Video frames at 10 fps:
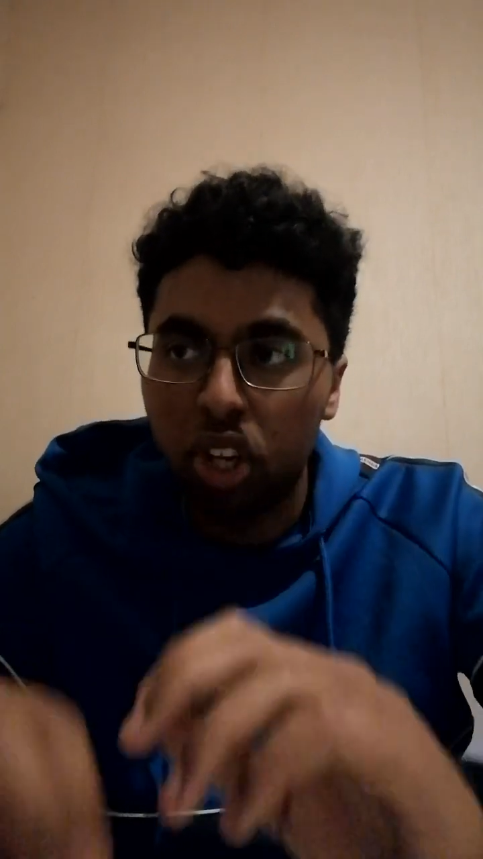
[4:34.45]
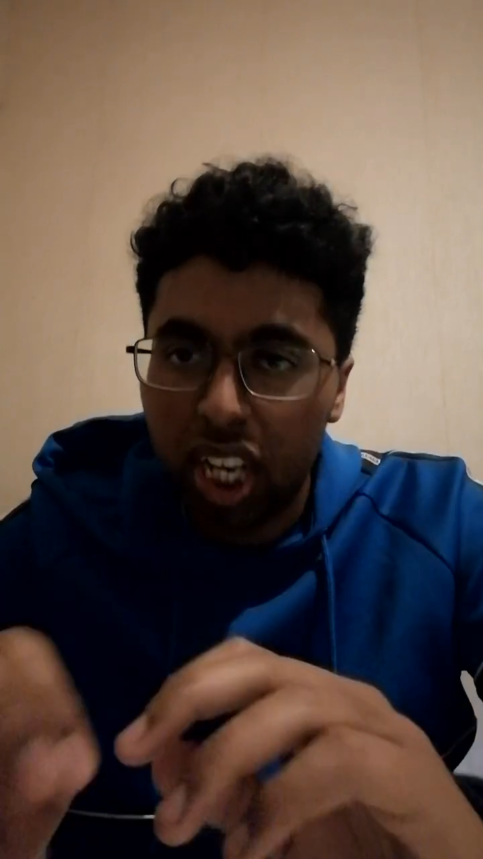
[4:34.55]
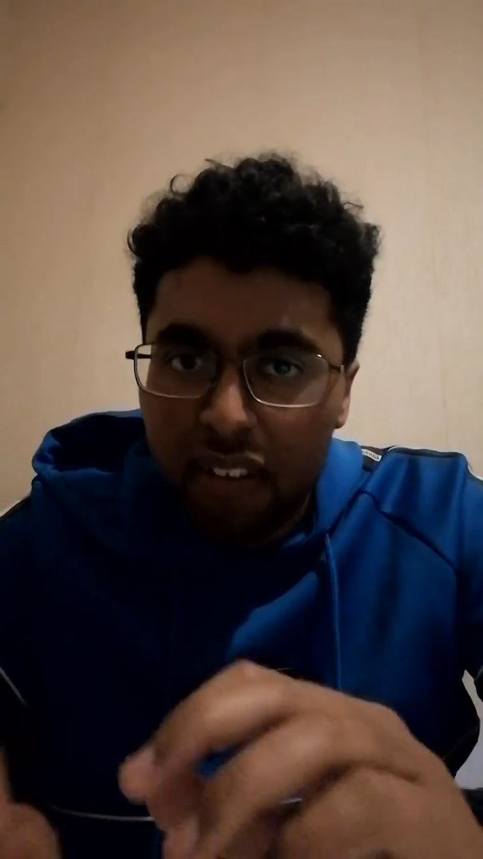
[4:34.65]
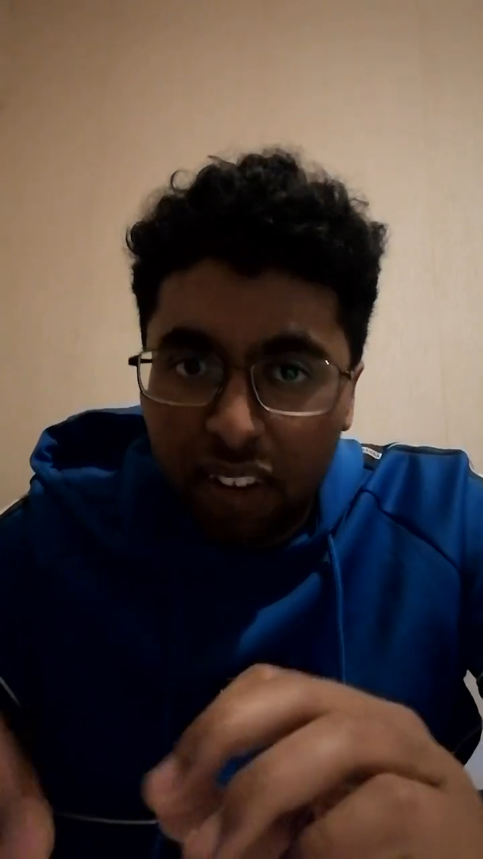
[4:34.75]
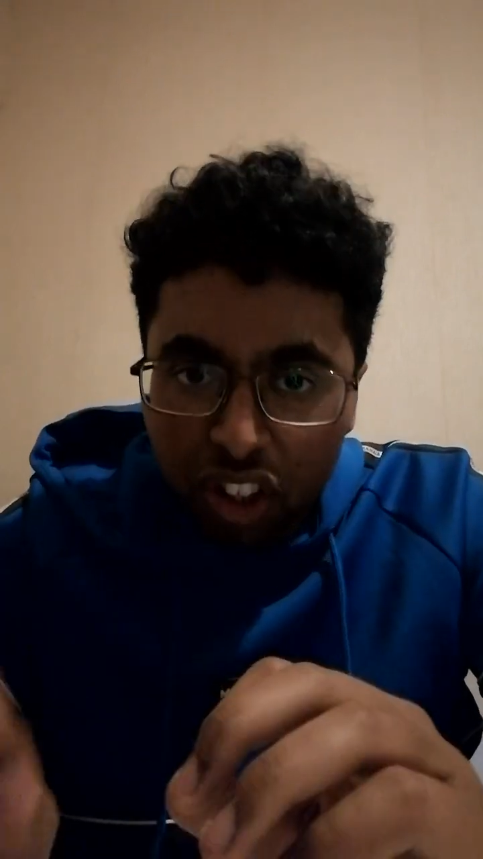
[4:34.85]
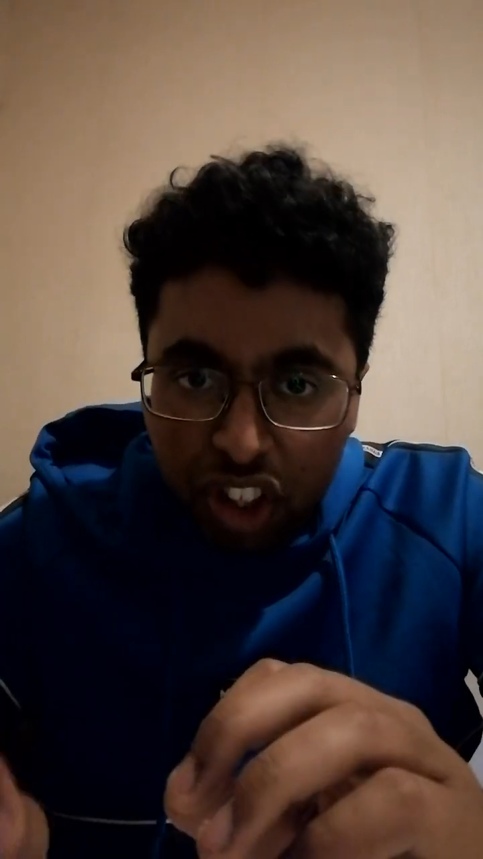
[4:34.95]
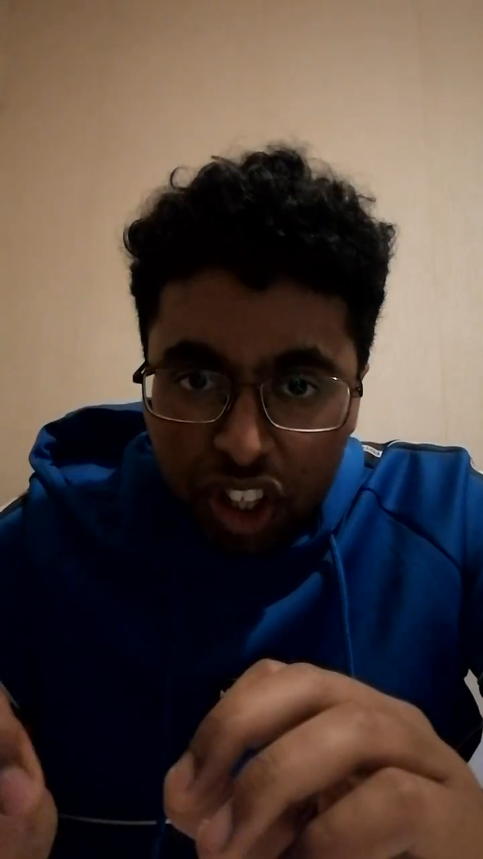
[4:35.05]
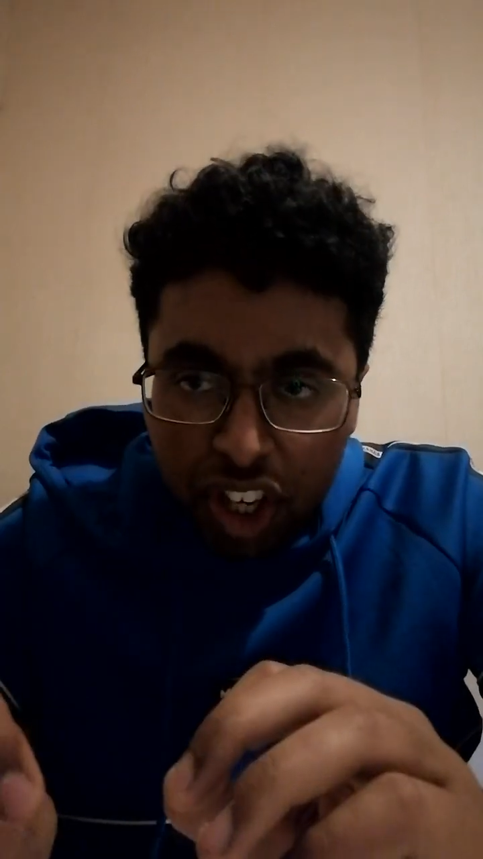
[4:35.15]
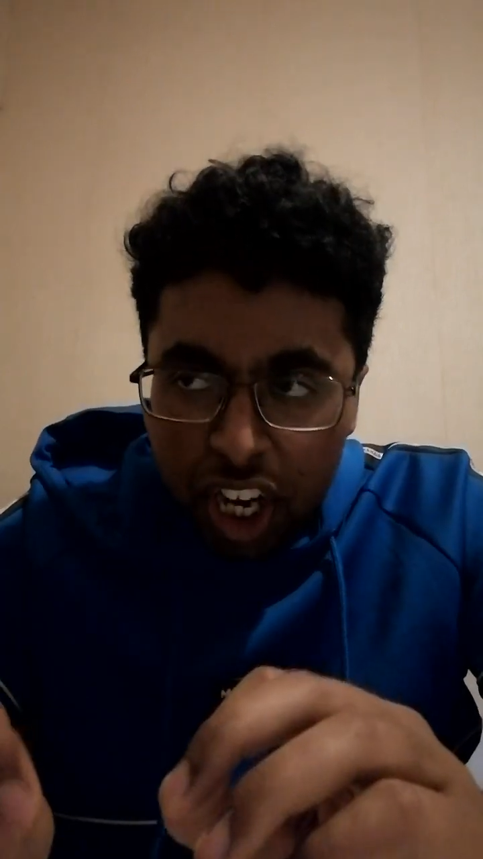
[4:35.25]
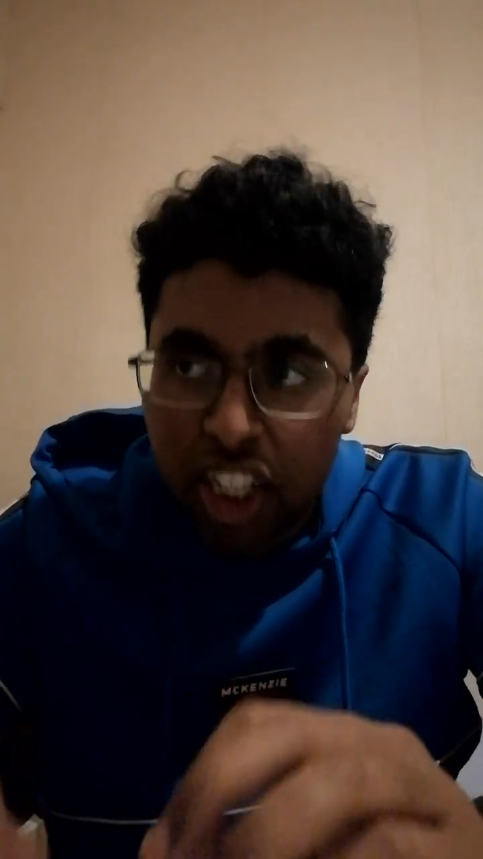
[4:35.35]
to leave at such a
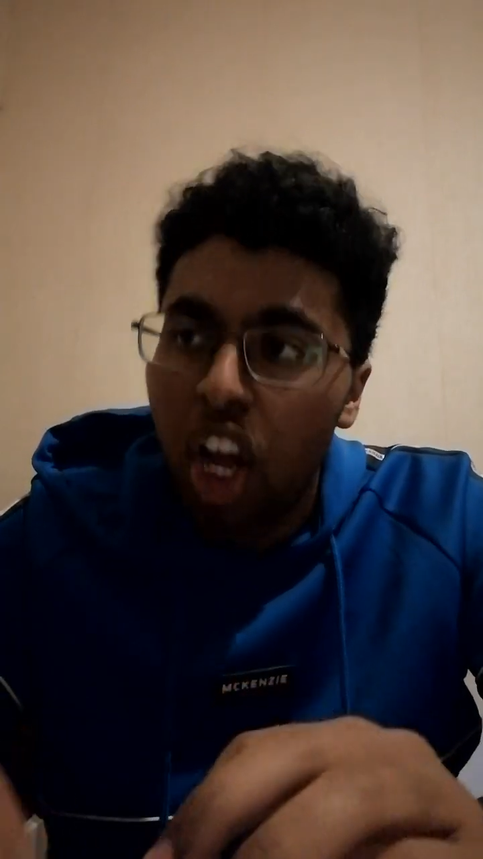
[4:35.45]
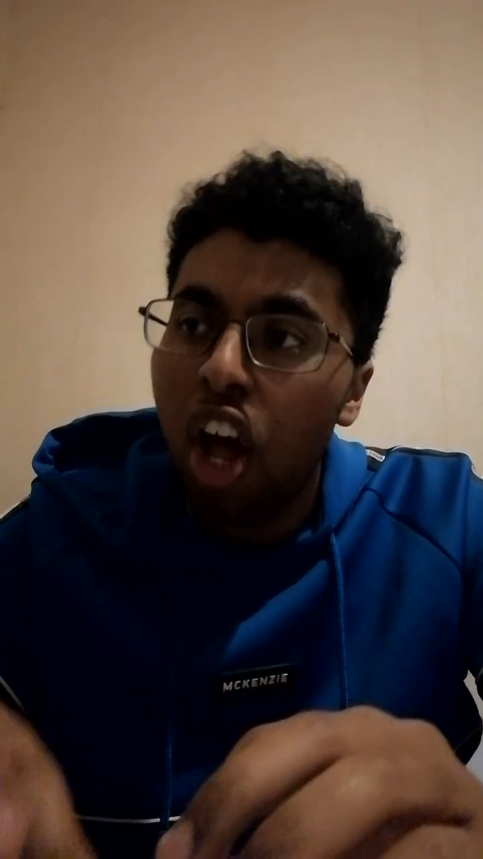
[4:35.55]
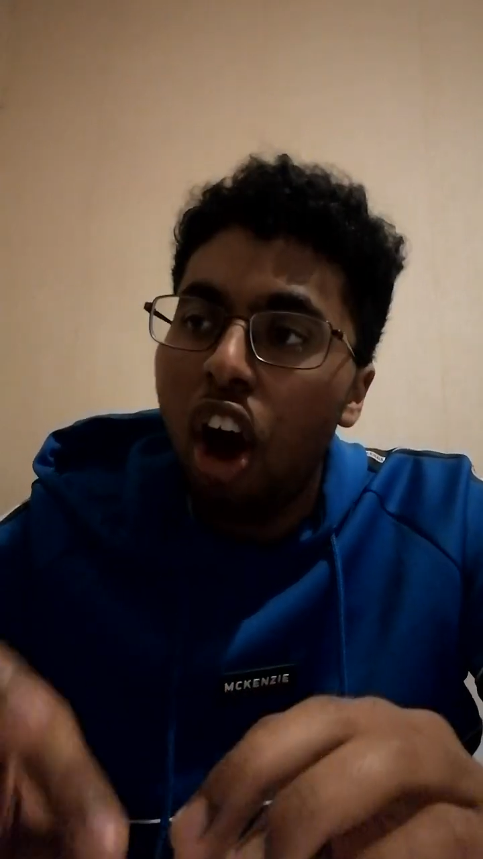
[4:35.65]
young age